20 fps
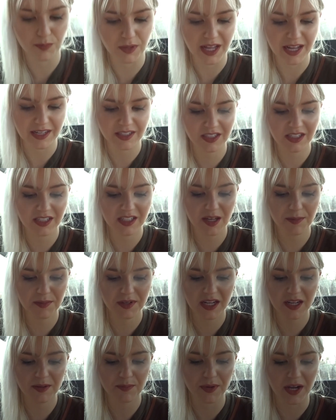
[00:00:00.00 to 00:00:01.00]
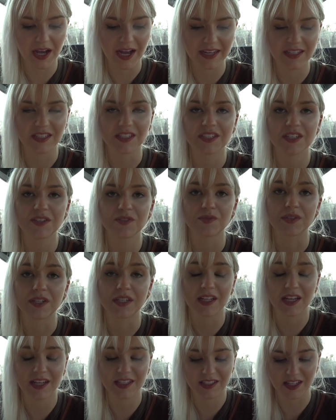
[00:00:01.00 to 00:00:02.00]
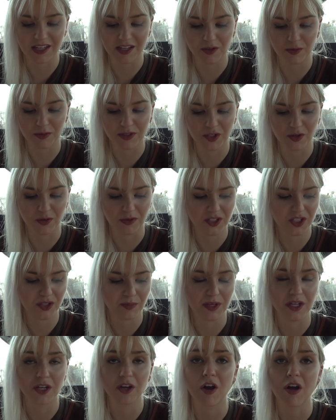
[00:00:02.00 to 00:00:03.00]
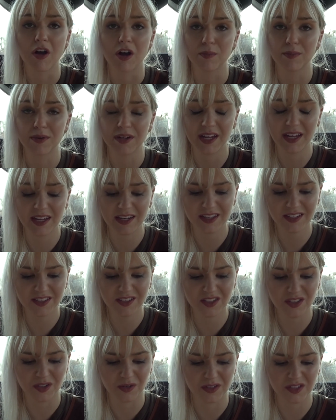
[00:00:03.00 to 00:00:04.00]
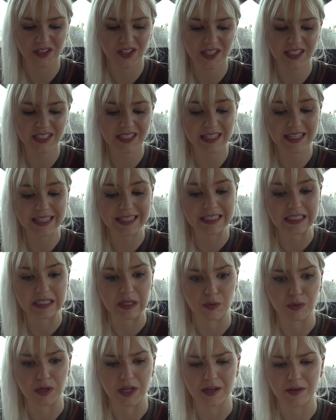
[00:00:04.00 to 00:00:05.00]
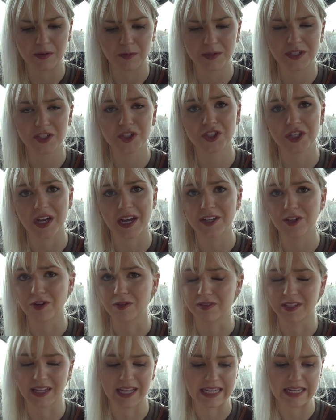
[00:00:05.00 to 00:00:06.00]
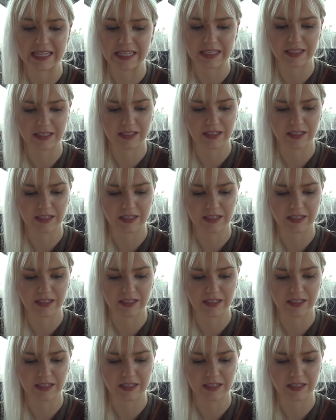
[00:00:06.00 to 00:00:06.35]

black tea lemonade, but I didn't realize that it was going to be carbonated, so it tastes like soda, which I don't like.